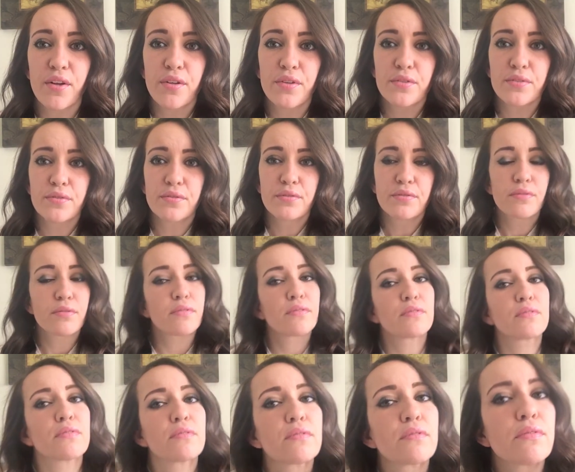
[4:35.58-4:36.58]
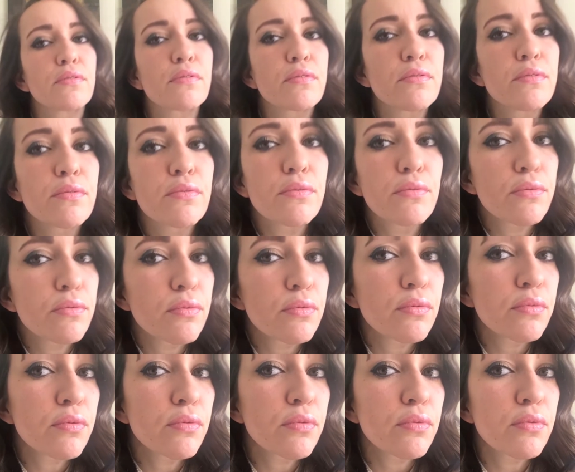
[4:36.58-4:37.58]

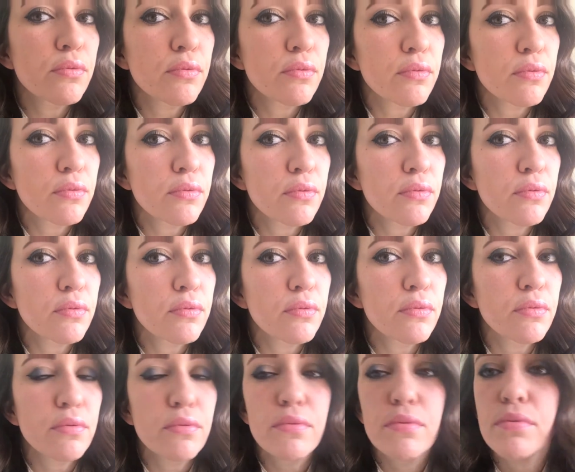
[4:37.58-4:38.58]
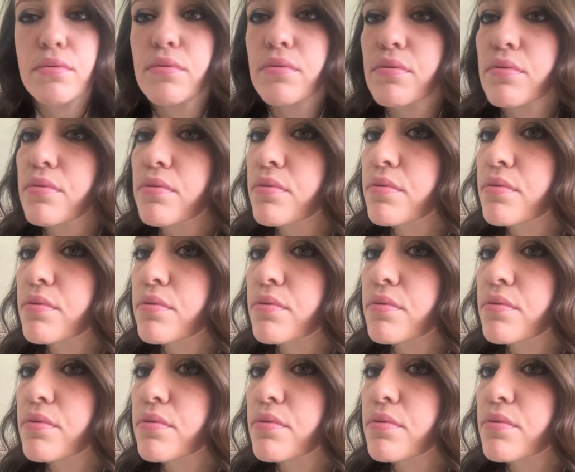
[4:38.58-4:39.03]
(no one is talking)